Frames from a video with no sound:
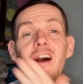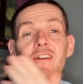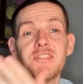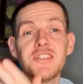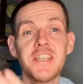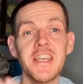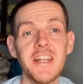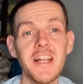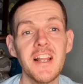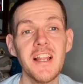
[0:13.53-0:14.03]
I've
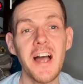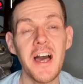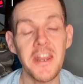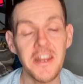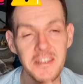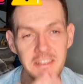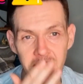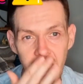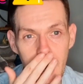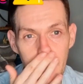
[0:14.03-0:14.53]
seen a lot
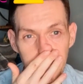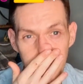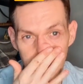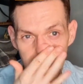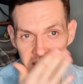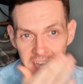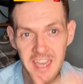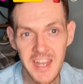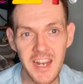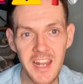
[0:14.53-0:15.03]
of top
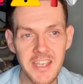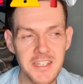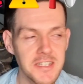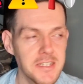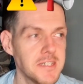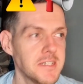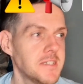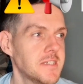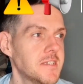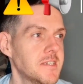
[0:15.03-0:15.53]
10
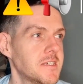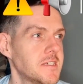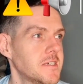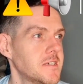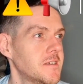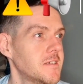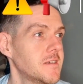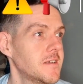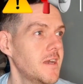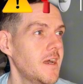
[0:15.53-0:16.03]
lists,
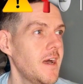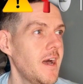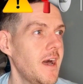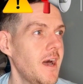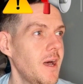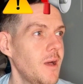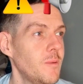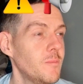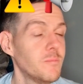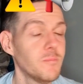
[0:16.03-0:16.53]

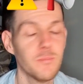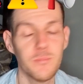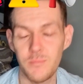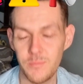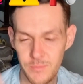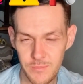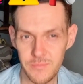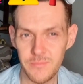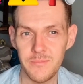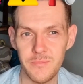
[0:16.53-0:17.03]
um,
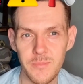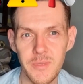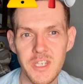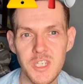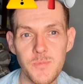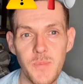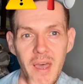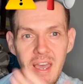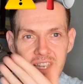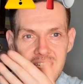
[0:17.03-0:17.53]

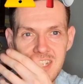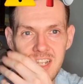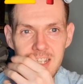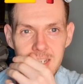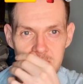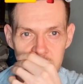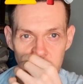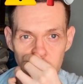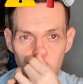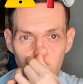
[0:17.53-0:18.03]
especially
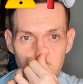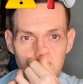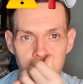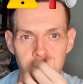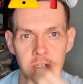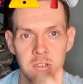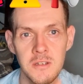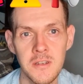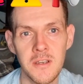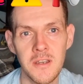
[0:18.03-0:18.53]

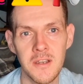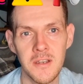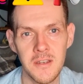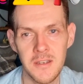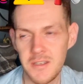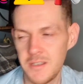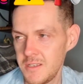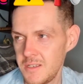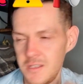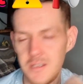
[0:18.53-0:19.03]
discussing
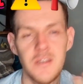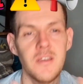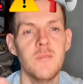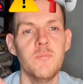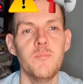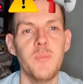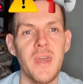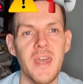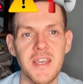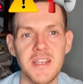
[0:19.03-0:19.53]

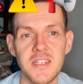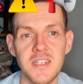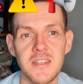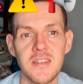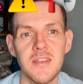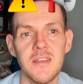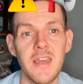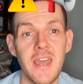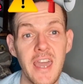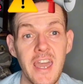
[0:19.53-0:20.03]

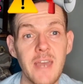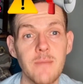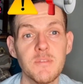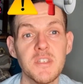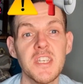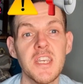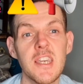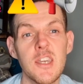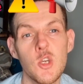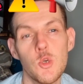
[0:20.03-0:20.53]
best
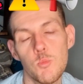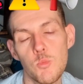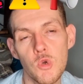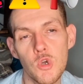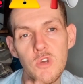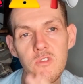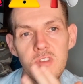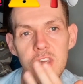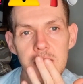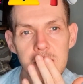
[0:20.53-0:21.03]
MCU
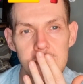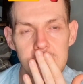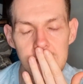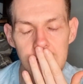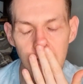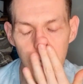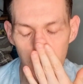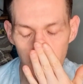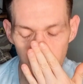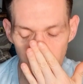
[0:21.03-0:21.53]
movies,
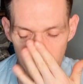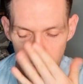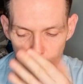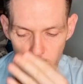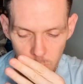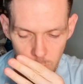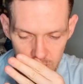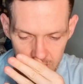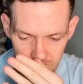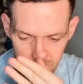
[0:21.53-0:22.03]
um,
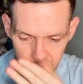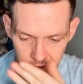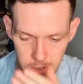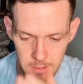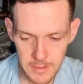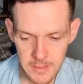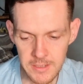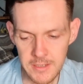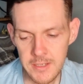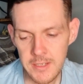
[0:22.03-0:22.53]
and
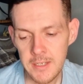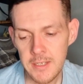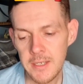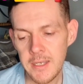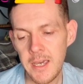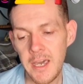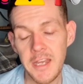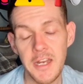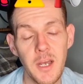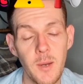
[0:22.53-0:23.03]
whatever.
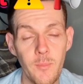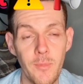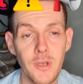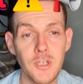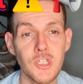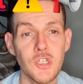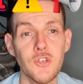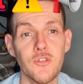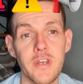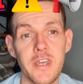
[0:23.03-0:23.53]
And I
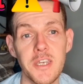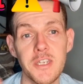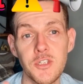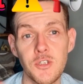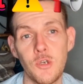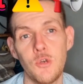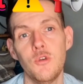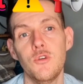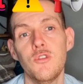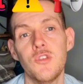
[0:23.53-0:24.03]
must stress
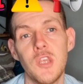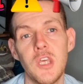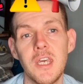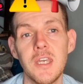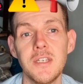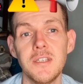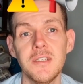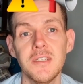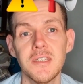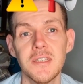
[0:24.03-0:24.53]
two
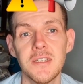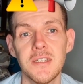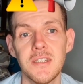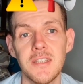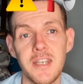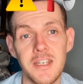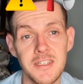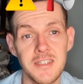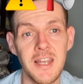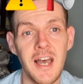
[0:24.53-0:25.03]
things.
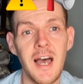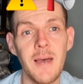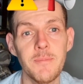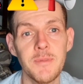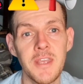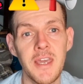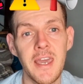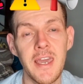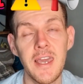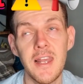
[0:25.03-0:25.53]
This top
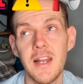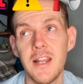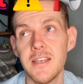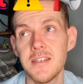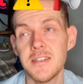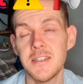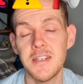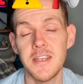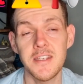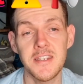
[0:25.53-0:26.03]
10
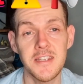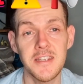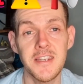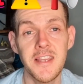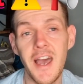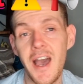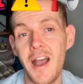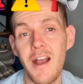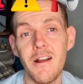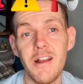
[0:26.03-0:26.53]
list is
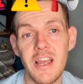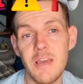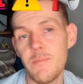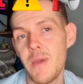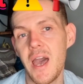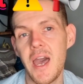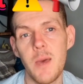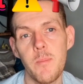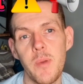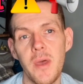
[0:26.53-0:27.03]
entirely
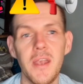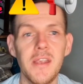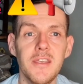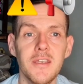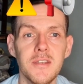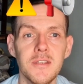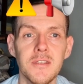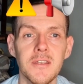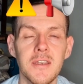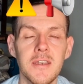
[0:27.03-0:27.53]
my opinion.